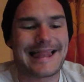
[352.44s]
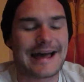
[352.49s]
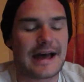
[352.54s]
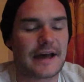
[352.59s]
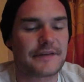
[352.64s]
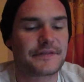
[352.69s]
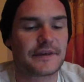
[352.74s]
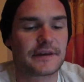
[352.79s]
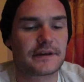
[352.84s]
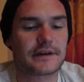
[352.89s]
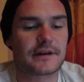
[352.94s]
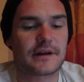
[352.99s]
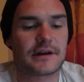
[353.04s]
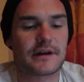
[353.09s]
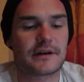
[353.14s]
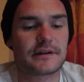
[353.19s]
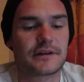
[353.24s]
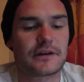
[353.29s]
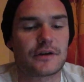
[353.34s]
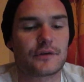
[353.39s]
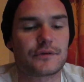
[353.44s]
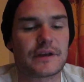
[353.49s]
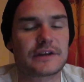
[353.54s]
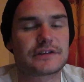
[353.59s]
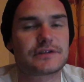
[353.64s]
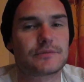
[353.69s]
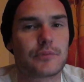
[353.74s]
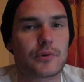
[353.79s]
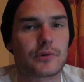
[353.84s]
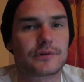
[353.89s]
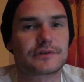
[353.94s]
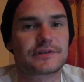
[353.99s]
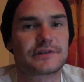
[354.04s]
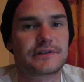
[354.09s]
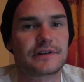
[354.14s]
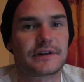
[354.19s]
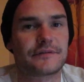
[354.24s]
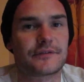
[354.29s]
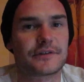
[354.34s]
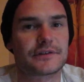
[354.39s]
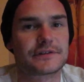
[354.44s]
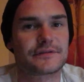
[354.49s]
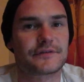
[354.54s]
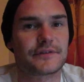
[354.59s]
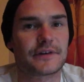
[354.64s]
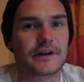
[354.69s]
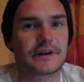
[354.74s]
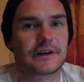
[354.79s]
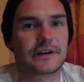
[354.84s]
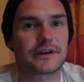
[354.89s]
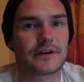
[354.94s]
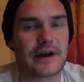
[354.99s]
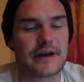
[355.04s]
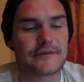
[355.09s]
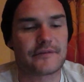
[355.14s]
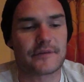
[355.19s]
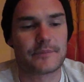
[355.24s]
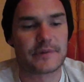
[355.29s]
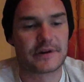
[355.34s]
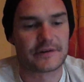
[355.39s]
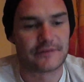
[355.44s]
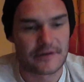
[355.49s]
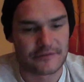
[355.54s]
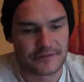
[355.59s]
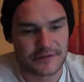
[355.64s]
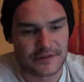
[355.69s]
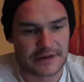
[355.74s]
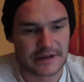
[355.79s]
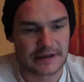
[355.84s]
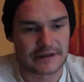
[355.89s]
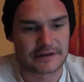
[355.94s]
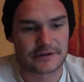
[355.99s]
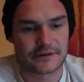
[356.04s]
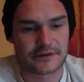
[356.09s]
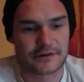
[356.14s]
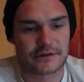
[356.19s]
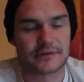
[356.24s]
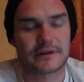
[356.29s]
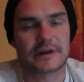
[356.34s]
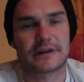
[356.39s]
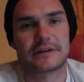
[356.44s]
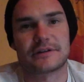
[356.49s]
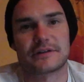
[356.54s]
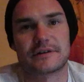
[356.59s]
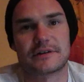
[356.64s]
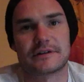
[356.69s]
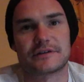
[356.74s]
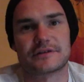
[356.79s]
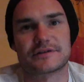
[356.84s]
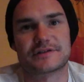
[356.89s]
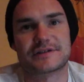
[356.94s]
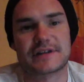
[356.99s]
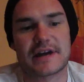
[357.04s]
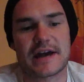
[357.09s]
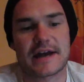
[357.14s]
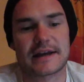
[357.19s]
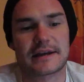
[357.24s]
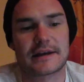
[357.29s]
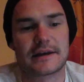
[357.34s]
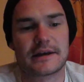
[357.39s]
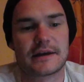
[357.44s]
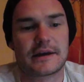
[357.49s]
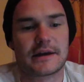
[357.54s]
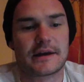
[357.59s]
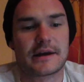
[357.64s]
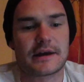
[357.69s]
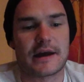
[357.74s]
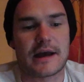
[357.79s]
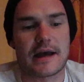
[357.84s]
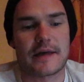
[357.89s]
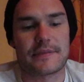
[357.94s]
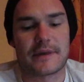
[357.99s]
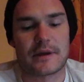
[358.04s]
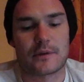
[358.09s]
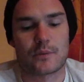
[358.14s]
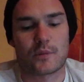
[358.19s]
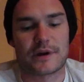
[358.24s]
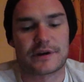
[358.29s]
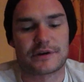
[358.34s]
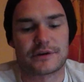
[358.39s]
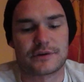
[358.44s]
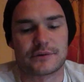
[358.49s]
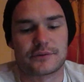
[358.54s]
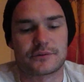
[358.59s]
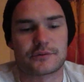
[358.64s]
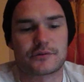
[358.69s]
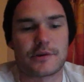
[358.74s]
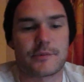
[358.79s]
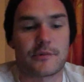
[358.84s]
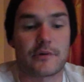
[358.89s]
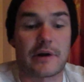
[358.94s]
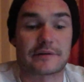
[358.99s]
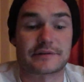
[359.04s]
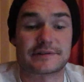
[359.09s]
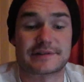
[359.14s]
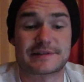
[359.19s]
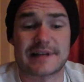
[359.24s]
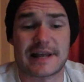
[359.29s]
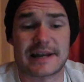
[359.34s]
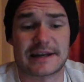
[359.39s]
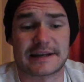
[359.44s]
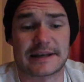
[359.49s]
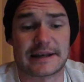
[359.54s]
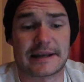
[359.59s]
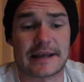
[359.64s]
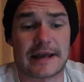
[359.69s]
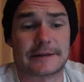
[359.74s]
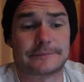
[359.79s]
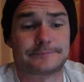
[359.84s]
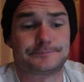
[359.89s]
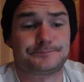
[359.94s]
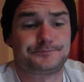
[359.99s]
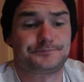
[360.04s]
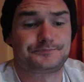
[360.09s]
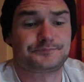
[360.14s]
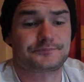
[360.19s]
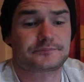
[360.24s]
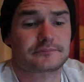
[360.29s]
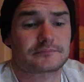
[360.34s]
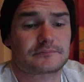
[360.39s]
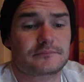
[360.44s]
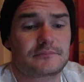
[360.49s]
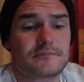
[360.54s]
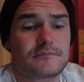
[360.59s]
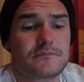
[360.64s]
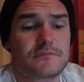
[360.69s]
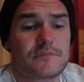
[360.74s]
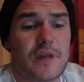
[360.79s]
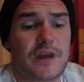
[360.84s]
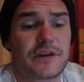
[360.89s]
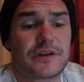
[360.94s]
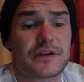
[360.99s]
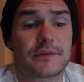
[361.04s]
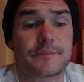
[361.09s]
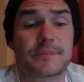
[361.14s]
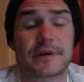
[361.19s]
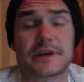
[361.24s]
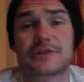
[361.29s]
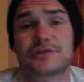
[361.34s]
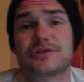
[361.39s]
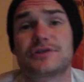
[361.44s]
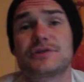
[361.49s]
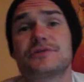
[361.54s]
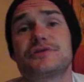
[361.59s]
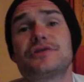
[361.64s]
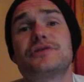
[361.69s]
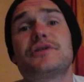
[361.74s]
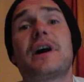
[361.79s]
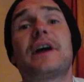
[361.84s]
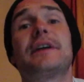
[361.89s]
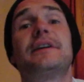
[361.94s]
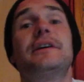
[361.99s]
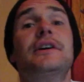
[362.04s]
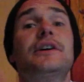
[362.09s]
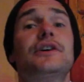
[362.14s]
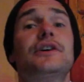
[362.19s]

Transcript: I think you know, it's important to diversify. You have a bit of everything in your stack, and then when you come around to selling again, you can choose. You're not